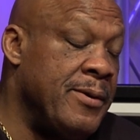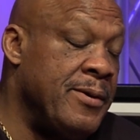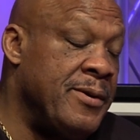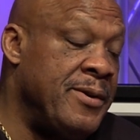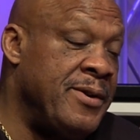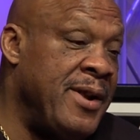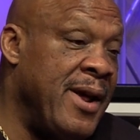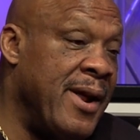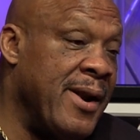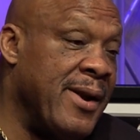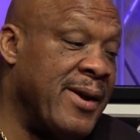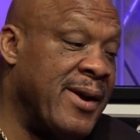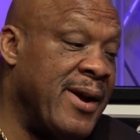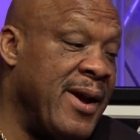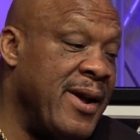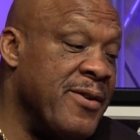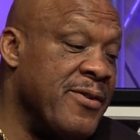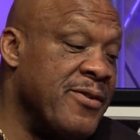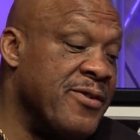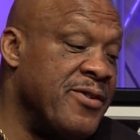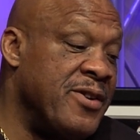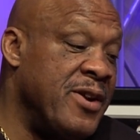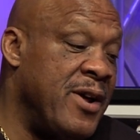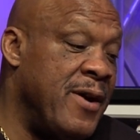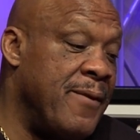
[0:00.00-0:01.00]
dedicated
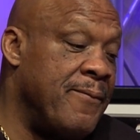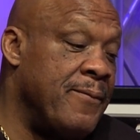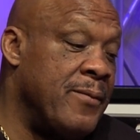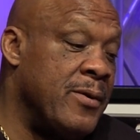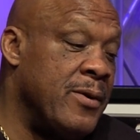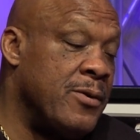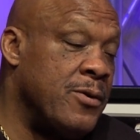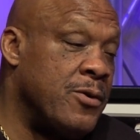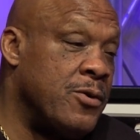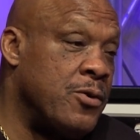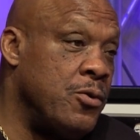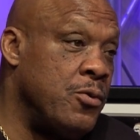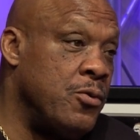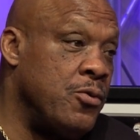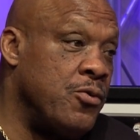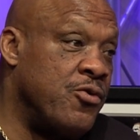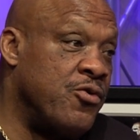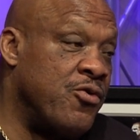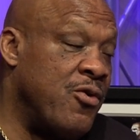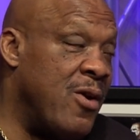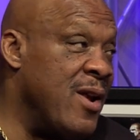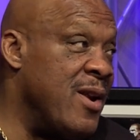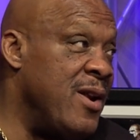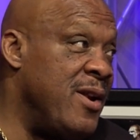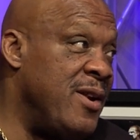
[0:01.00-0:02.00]
herself to
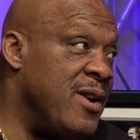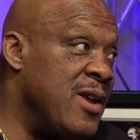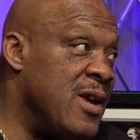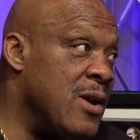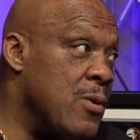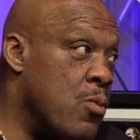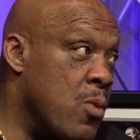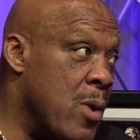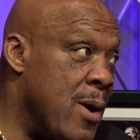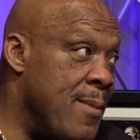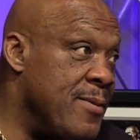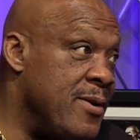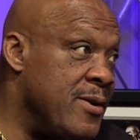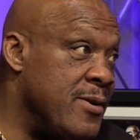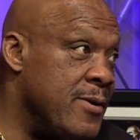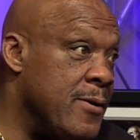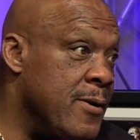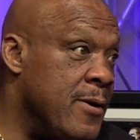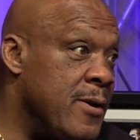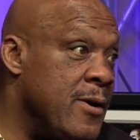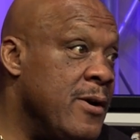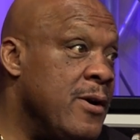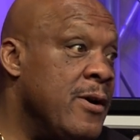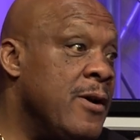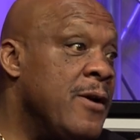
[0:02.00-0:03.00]
training these women,
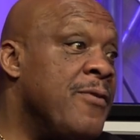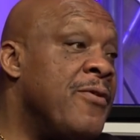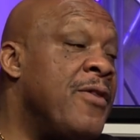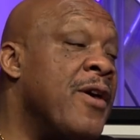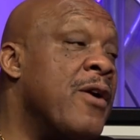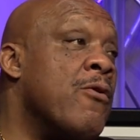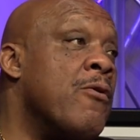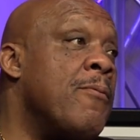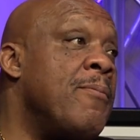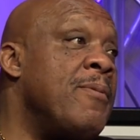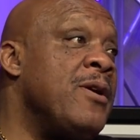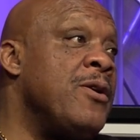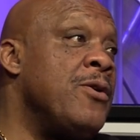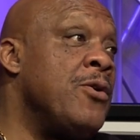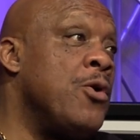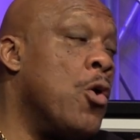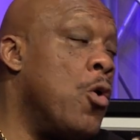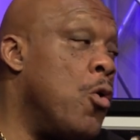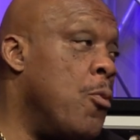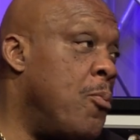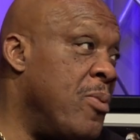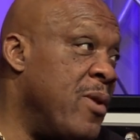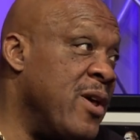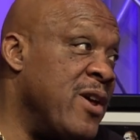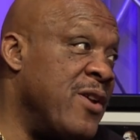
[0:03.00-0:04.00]
there would be
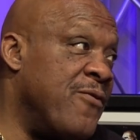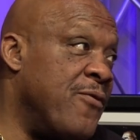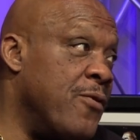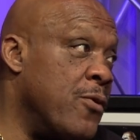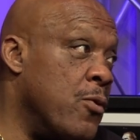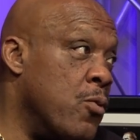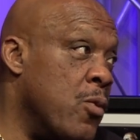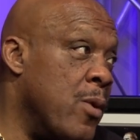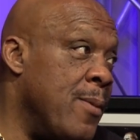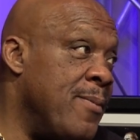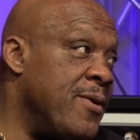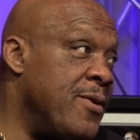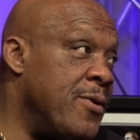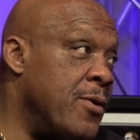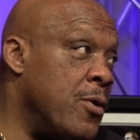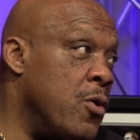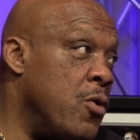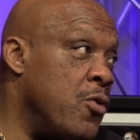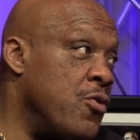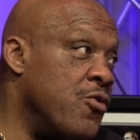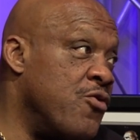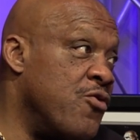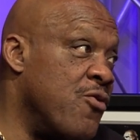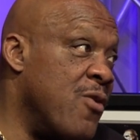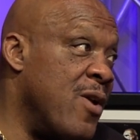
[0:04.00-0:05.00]
no place for the women to
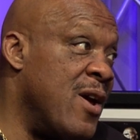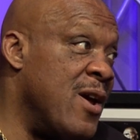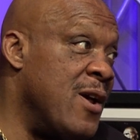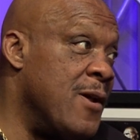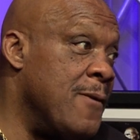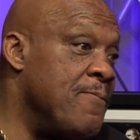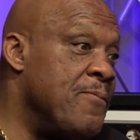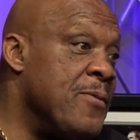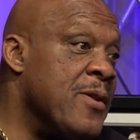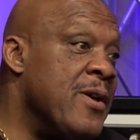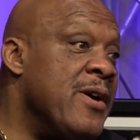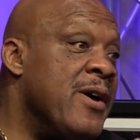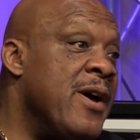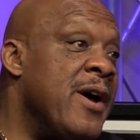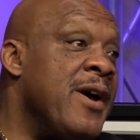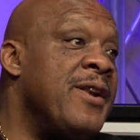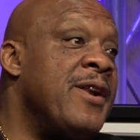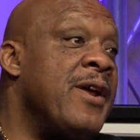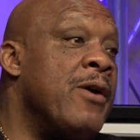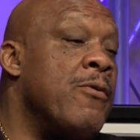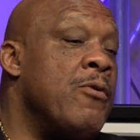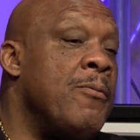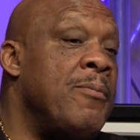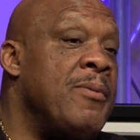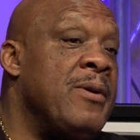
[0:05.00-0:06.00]
go train, and
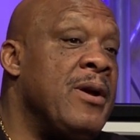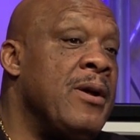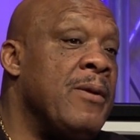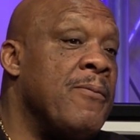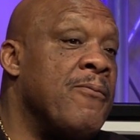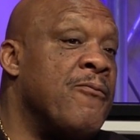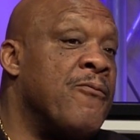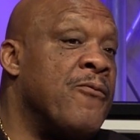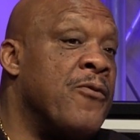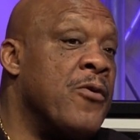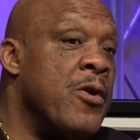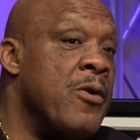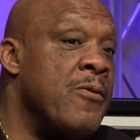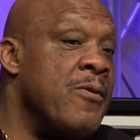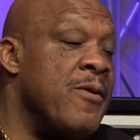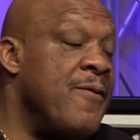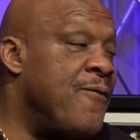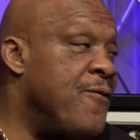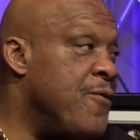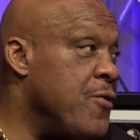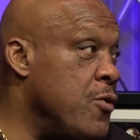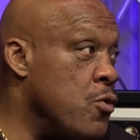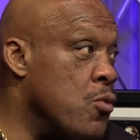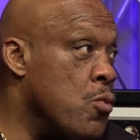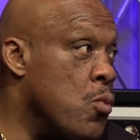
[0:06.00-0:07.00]
there would be very
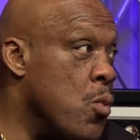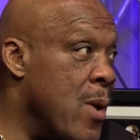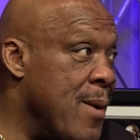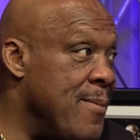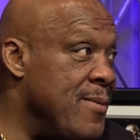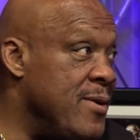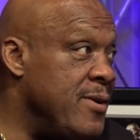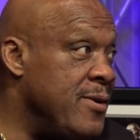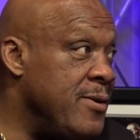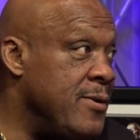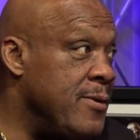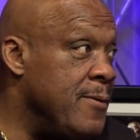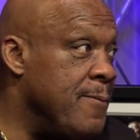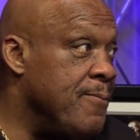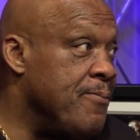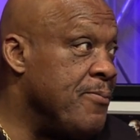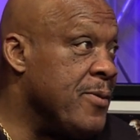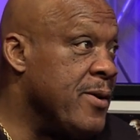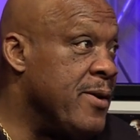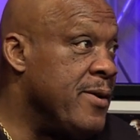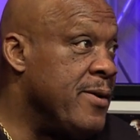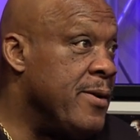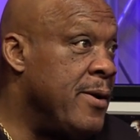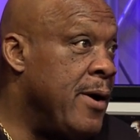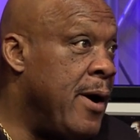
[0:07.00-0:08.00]
few women.
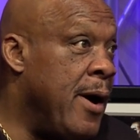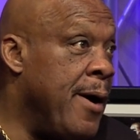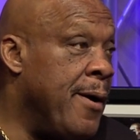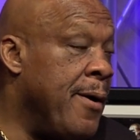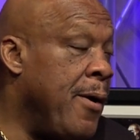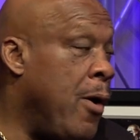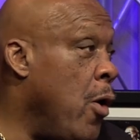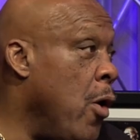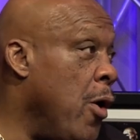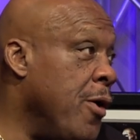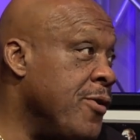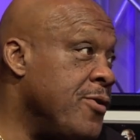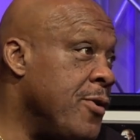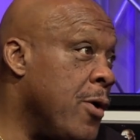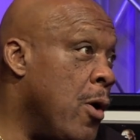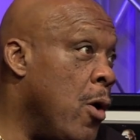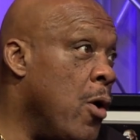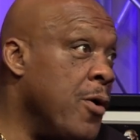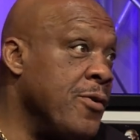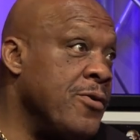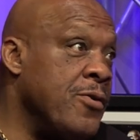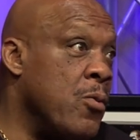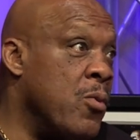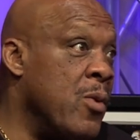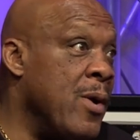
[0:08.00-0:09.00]
All
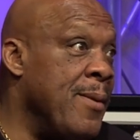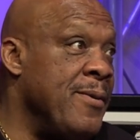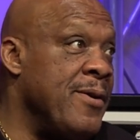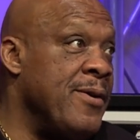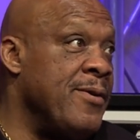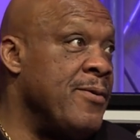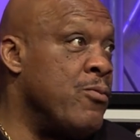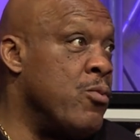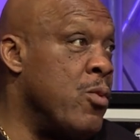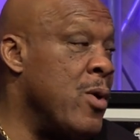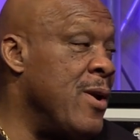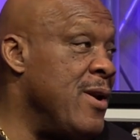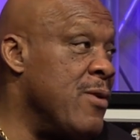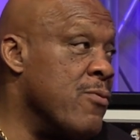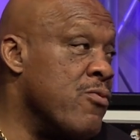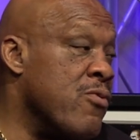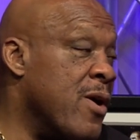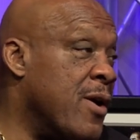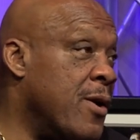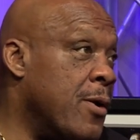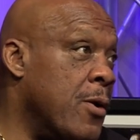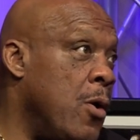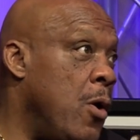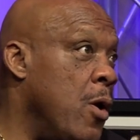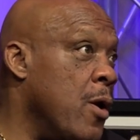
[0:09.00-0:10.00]
your women, Wendy
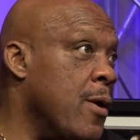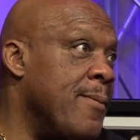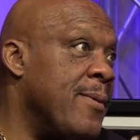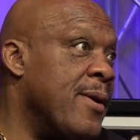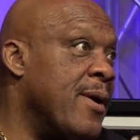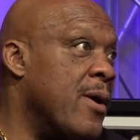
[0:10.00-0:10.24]
Rickler, all of them,